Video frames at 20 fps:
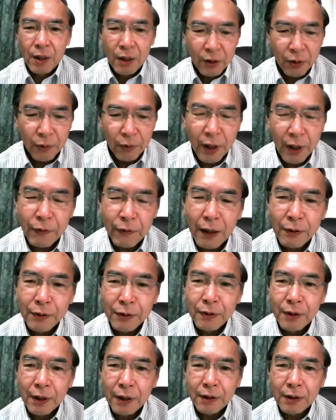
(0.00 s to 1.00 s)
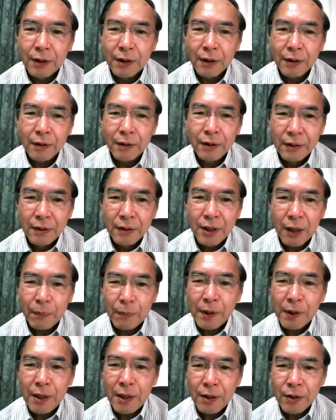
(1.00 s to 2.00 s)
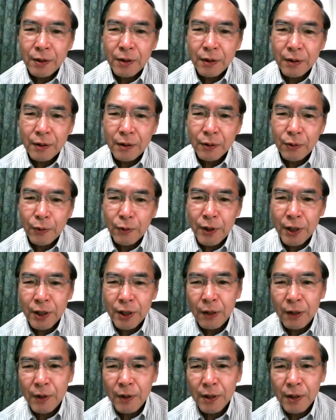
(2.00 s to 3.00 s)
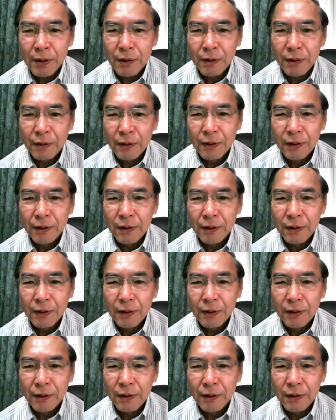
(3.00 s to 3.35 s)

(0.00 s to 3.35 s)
so they found that the Japanese school system is